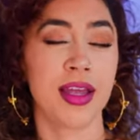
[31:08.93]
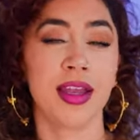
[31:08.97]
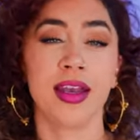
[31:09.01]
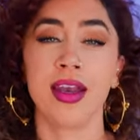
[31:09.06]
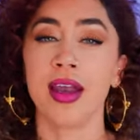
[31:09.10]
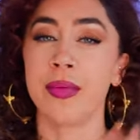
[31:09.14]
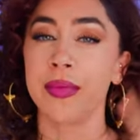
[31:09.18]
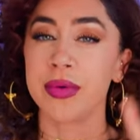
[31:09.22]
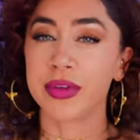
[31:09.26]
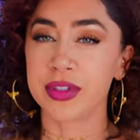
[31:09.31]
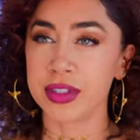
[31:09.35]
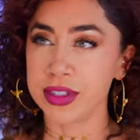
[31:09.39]

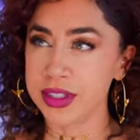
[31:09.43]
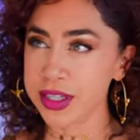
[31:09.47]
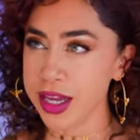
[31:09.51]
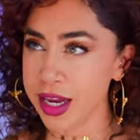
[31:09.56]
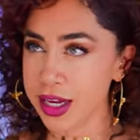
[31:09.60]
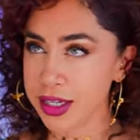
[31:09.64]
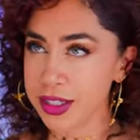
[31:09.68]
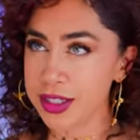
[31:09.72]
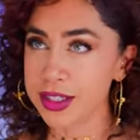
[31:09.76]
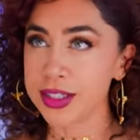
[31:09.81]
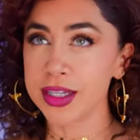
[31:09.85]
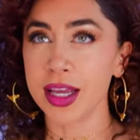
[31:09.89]
number
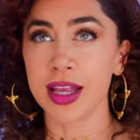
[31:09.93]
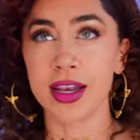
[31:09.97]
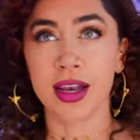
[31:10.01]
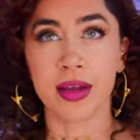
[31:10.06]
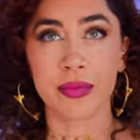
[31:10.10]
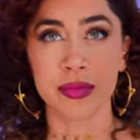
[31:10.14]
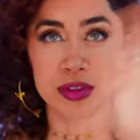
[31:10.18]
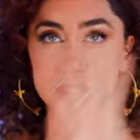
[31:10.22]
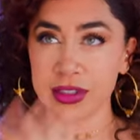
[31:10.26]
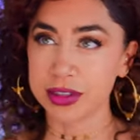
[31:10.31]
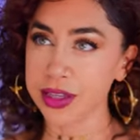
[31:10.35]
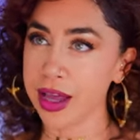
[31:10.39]
six and
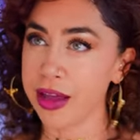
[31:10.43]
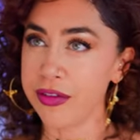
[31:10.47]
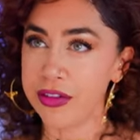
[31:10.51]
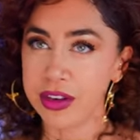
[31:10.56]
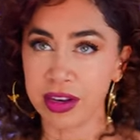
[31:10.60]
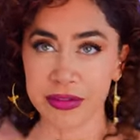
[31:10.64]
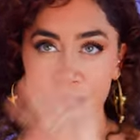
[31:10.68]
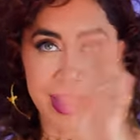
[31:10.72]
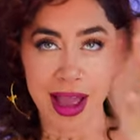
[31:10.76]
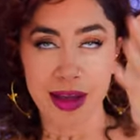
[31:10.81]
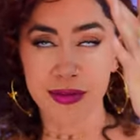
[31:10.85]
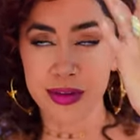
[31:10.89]
number seven,
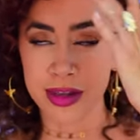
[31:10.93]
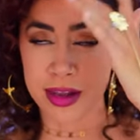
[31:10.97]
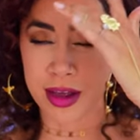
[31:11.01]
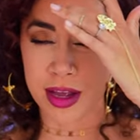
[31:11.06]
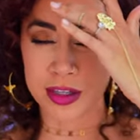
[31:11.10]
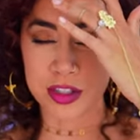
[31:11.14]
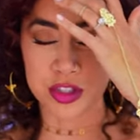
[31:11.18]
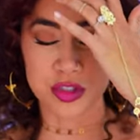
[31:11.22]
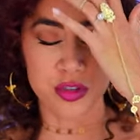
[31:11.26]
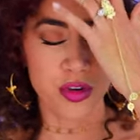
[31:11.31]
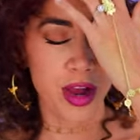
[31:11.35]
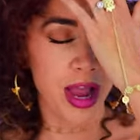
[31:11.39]
if I haven't
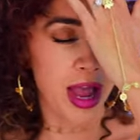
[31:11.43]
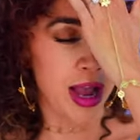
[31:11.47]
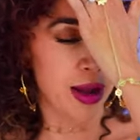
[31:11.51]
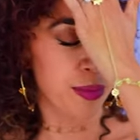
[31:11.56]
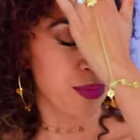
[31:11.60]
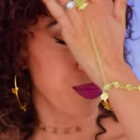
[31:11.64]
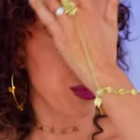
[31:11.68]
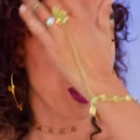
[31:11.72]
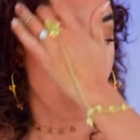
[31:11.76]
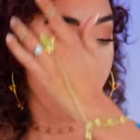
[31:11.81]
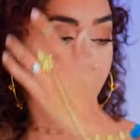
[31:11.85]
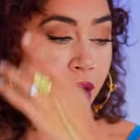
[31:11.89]
lost track,